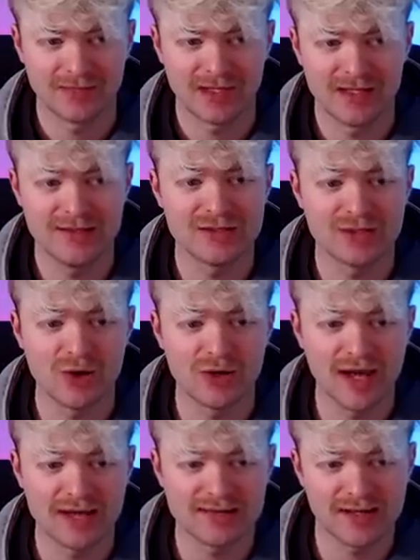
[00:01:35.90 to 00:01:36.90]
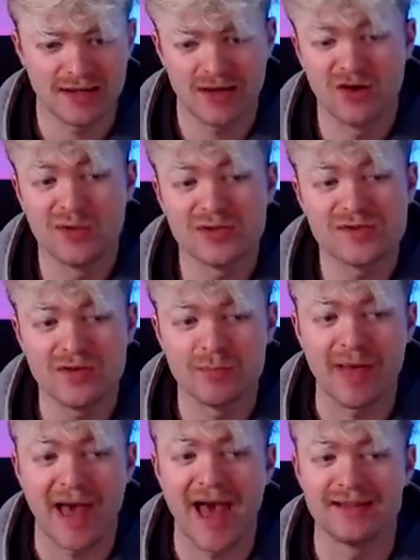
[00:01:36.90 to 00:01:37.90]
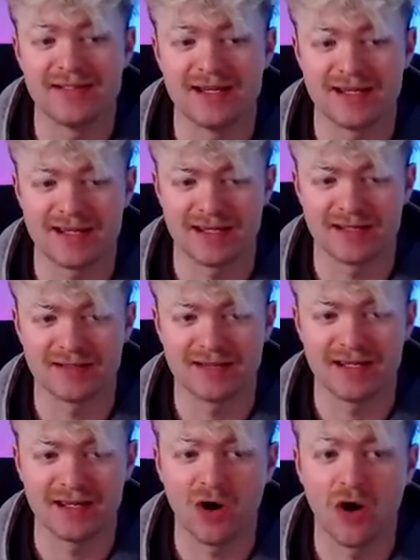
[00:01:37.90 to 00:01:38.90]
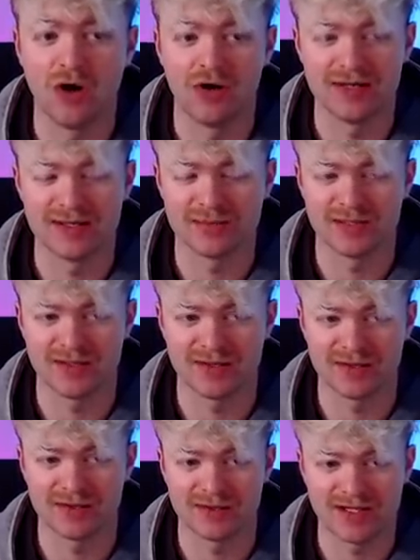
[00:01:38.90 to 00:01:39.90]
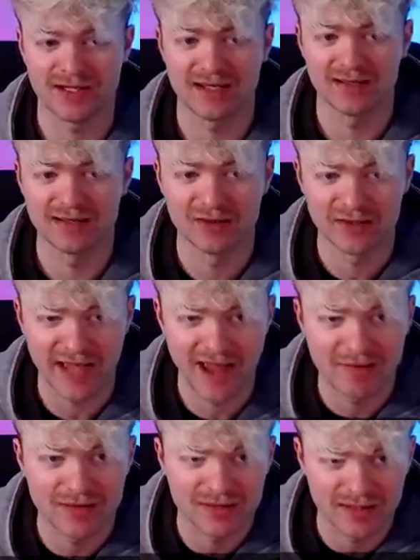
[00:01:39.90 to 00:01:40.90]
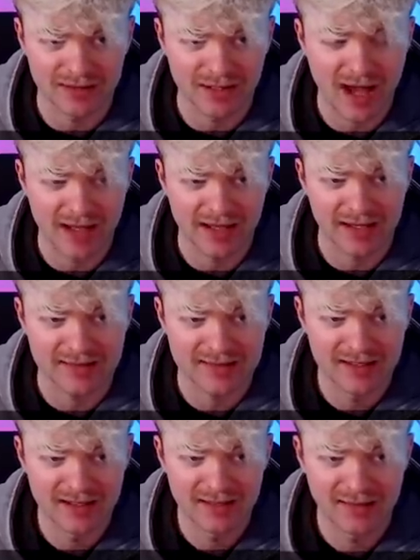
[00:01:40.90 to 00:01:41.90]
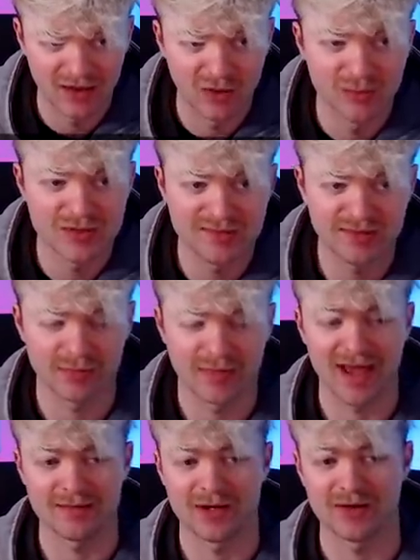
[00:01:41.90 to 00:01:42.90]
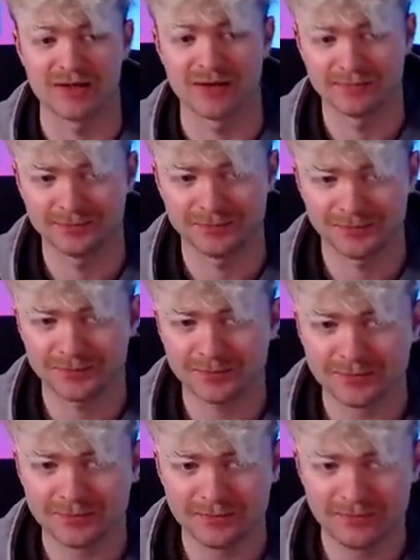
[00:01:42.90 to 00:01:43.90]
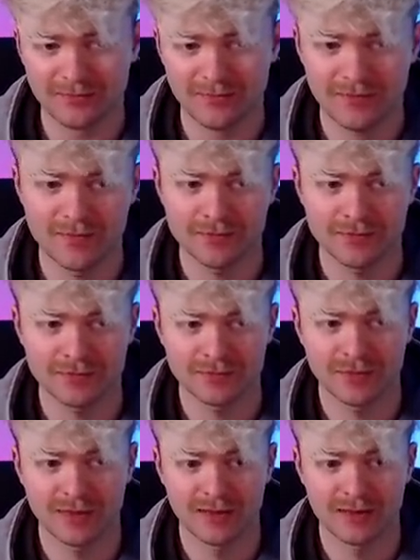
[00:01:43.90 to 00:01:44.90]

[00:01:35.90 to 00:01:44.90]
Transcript: He's so nice. I, almost feel bad taking it, taking all his material, taking literally everything the guy has. I almost feel bad about it.